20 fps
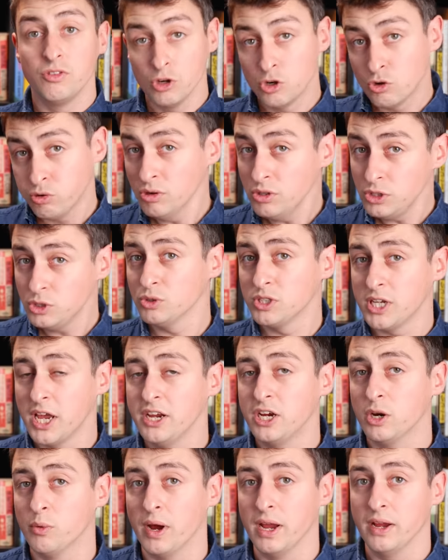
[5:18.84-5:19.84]
The crucial
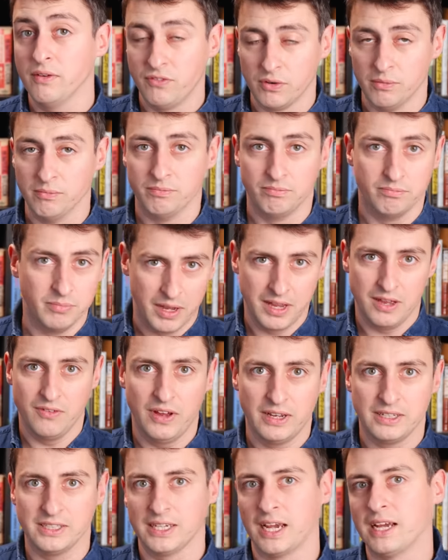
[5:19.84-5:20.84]
takeaway from my
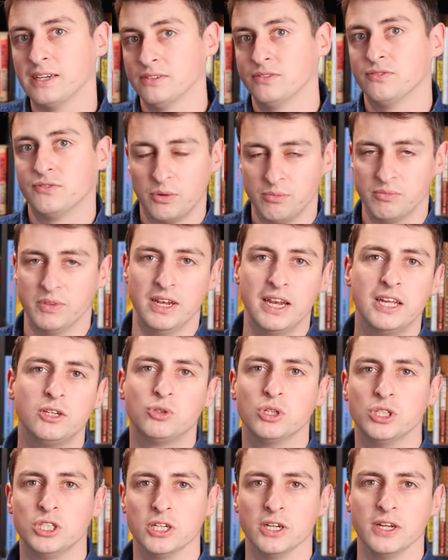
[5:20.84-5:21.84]
event and from the
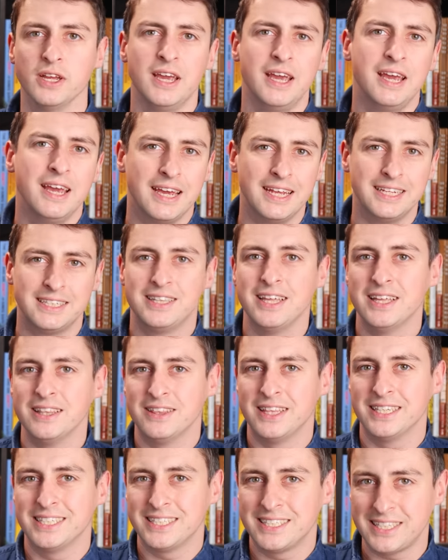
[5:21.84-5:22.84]
literature is that
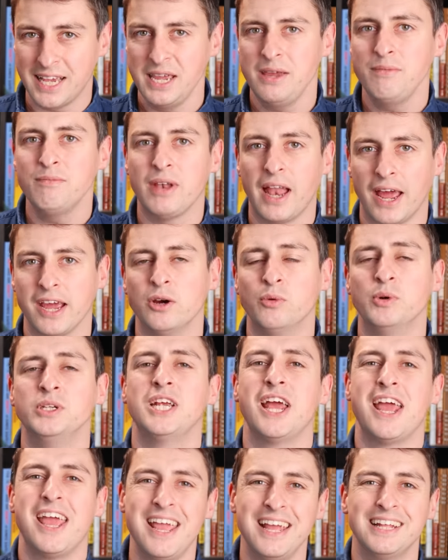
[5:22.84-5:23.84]
the same
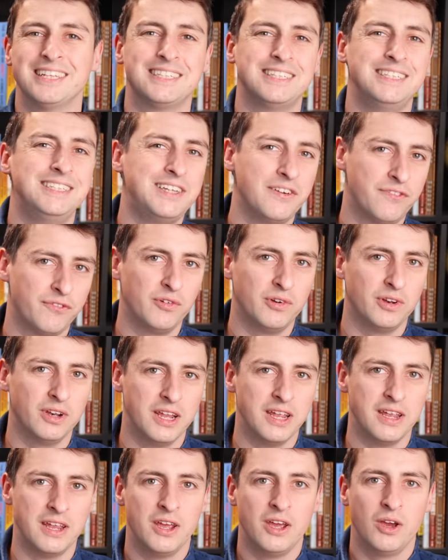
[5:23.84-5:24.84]
language hits
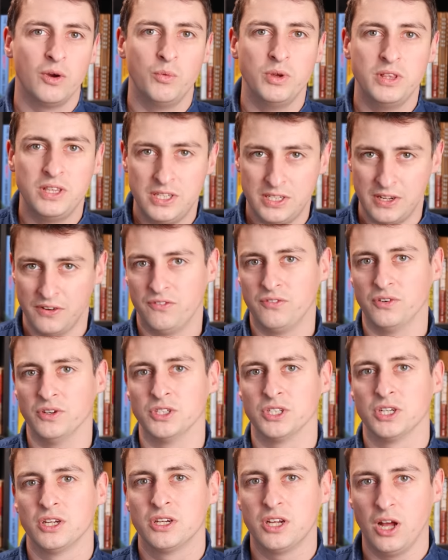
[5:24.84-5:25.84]
differently with
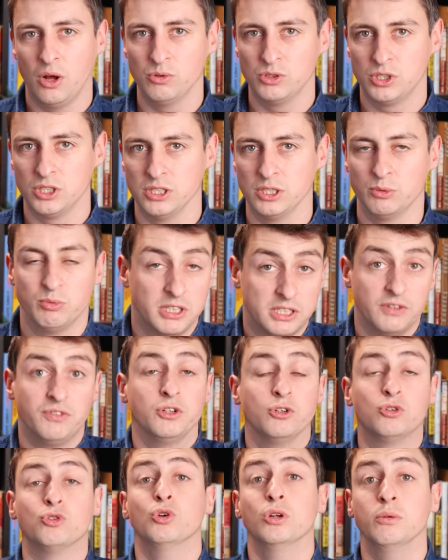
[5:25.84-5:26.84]
different cultures, with
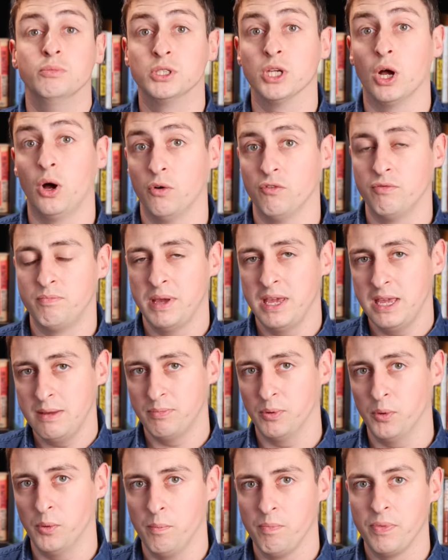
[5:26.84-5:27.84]
different groups of
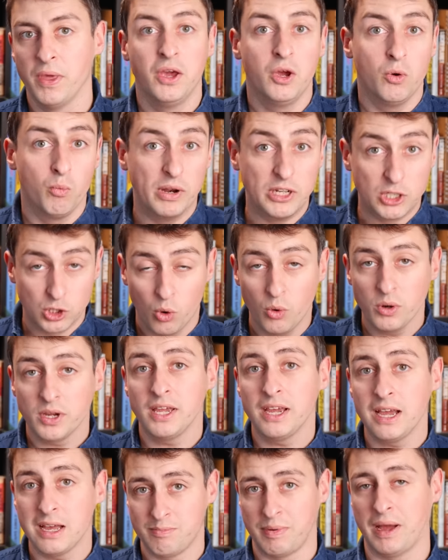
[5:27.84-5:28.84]
people. When
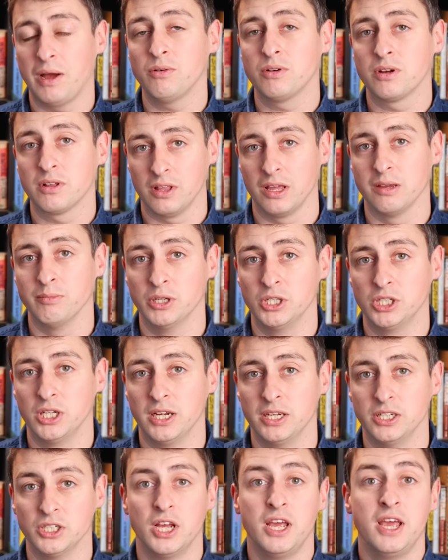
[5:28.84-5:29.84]
talking about climate
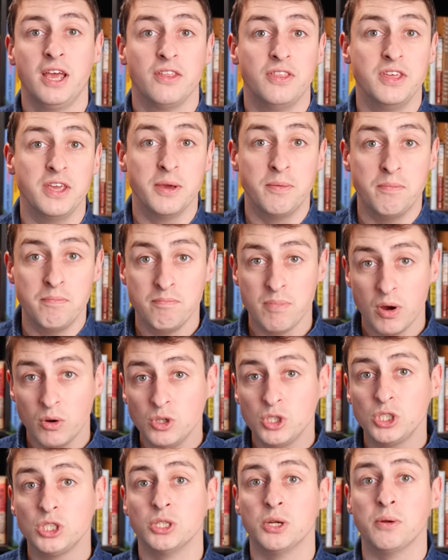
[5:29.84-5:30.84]
change, the
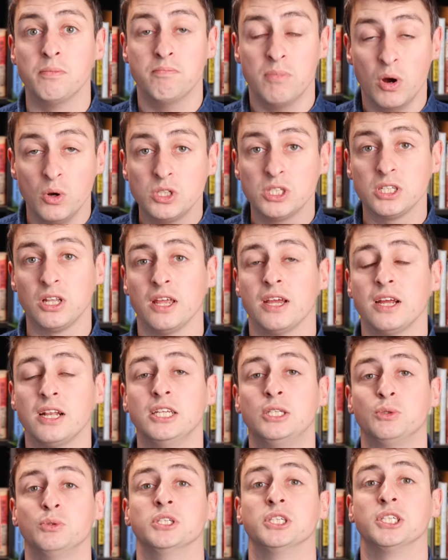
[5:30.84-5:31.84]
emotion most
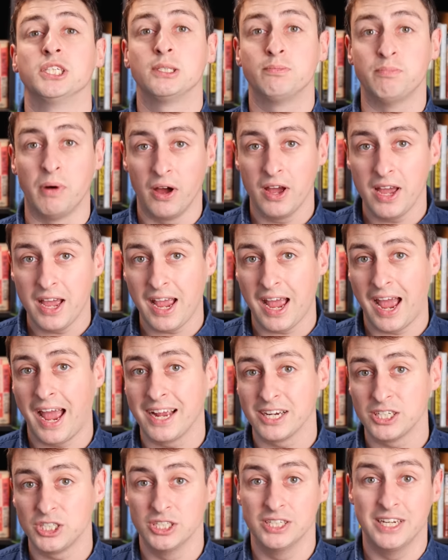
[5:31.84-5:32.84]
likely to inspire
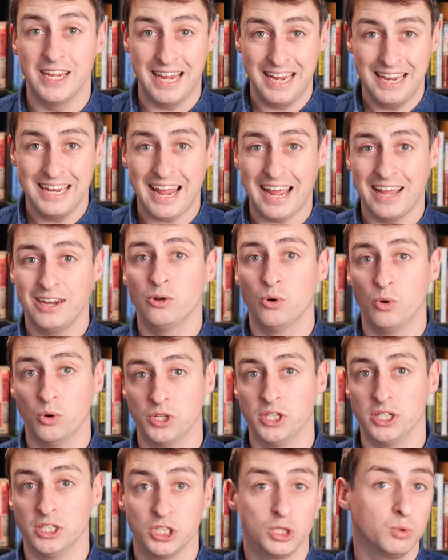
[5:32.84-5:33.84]
action in an
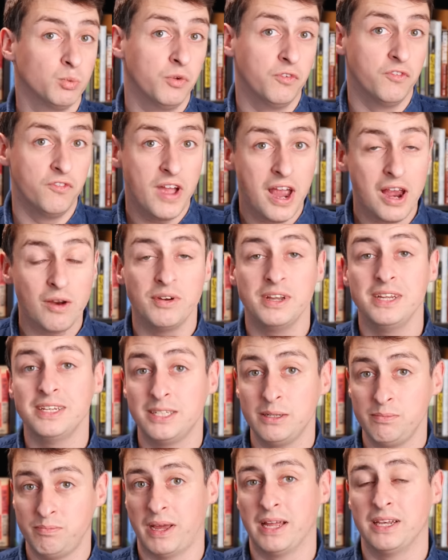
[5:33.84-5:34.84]
audience will vary
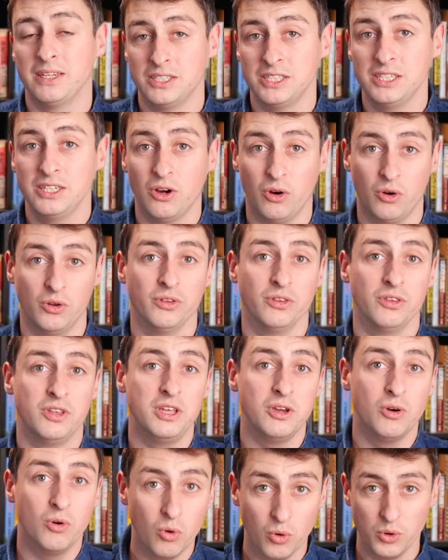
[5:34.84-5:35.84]
depending on
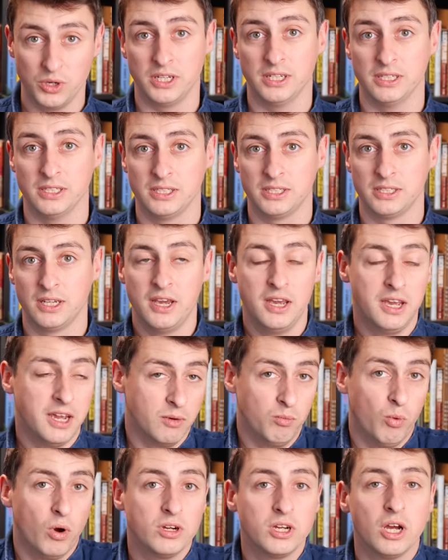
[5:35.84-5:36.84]
the audience.
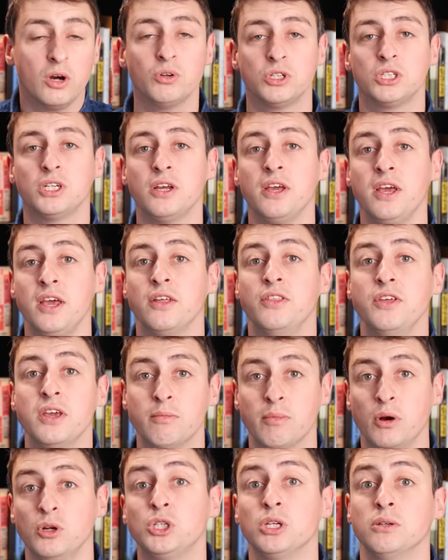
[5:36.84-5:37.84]
In one culture, the
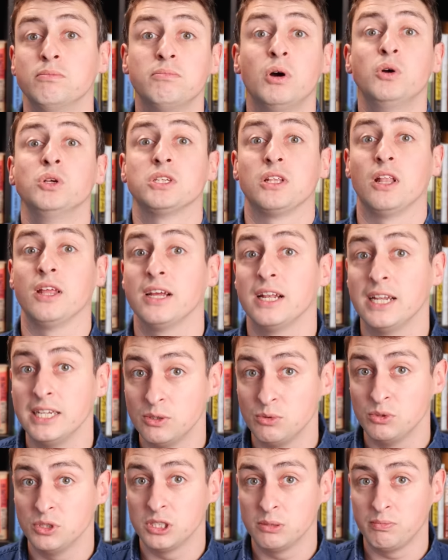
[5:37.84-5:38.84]
emotion most likely
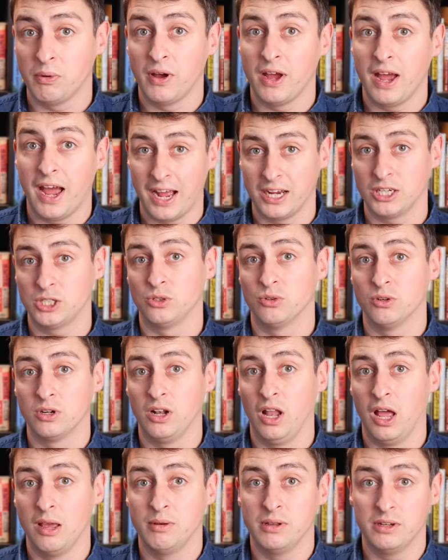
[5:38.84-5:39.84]
to inspire action on
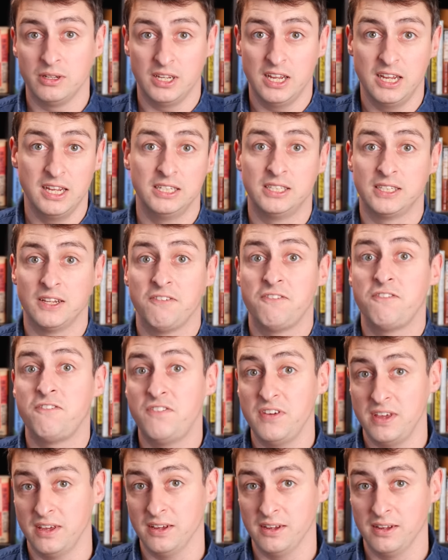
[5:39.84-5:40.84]
climate is
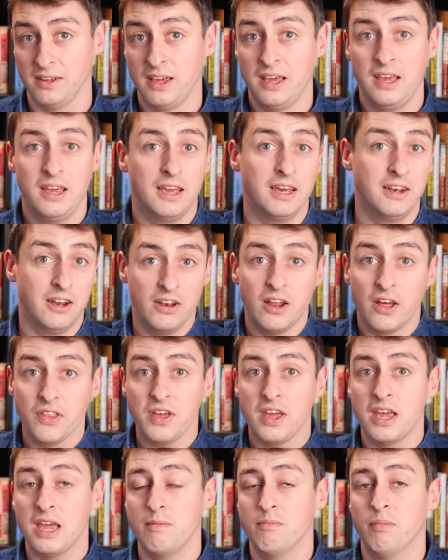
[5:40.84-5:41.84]
fear. In
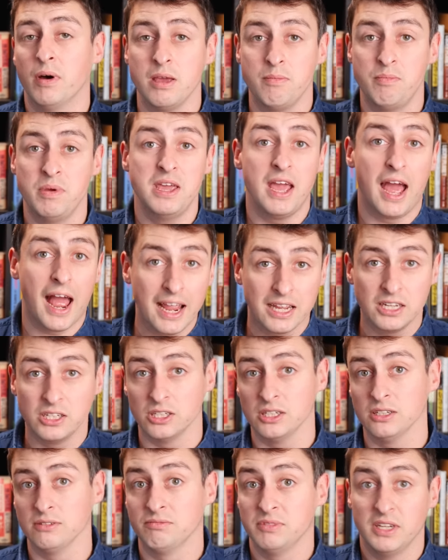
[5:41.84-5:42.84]
another, it might be
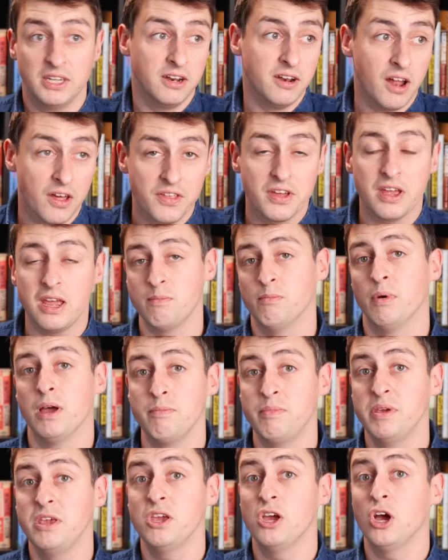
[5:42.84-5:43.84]
anger. In another, it
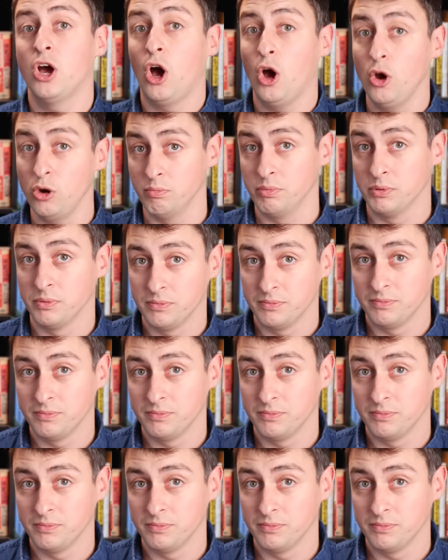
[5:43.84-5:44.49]
might be hope